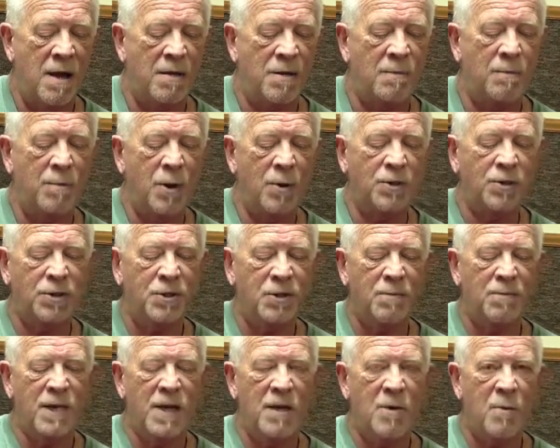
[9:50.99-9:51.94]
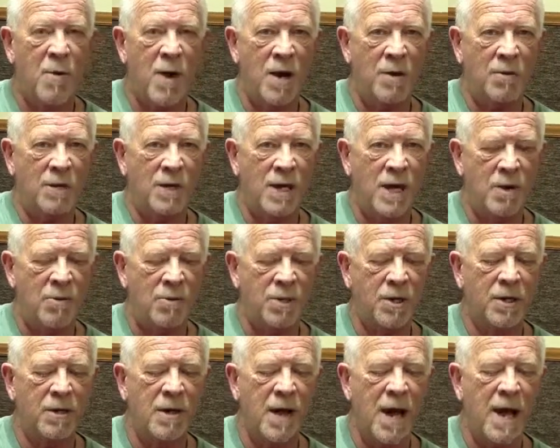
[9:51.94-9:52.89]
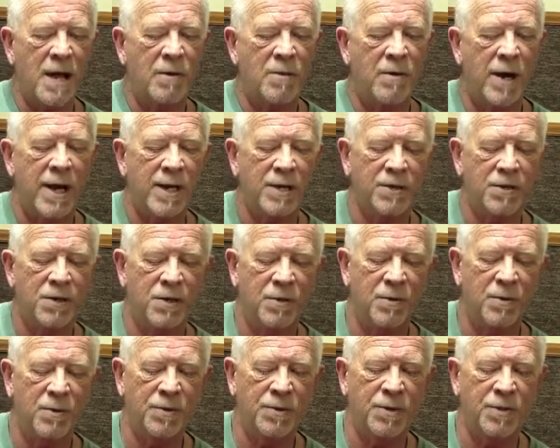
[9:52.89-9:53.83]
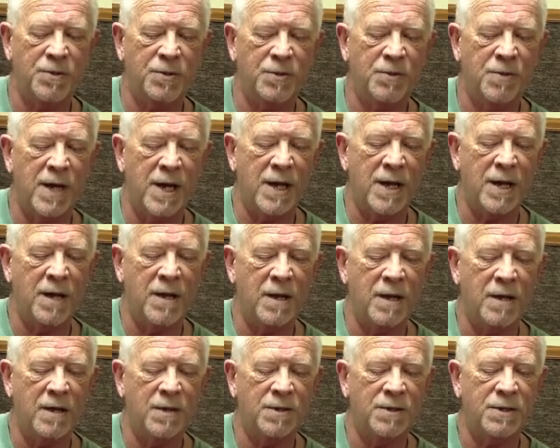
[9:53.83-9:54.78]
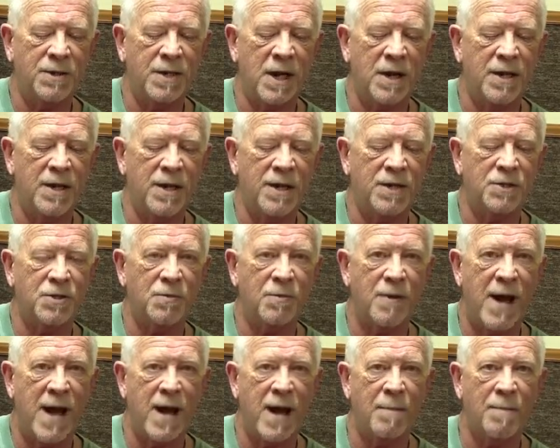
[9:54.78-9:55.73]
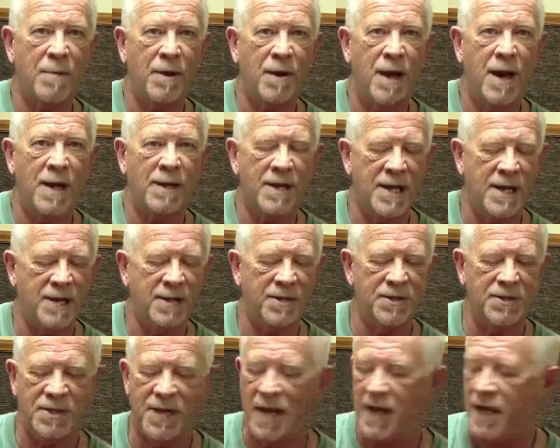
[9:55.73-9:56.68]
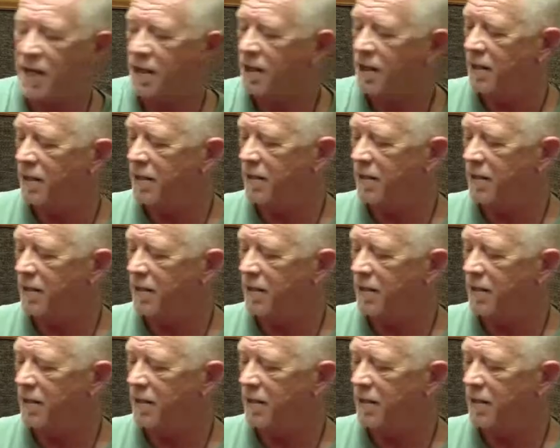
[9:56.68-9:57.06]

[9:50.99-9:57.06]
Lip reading: the posts are being wound counterclockwise with the string starting its wrap on the inside.